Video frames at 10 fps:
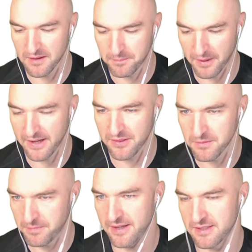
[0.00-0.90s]

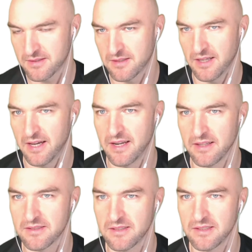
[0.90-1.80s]
Python-based
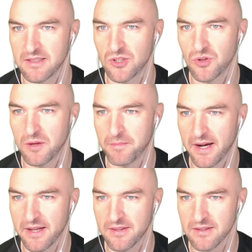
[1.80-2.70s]
analysis, into a
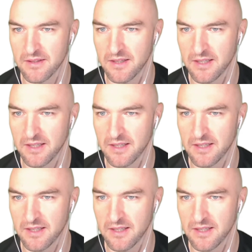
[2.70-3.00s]
Python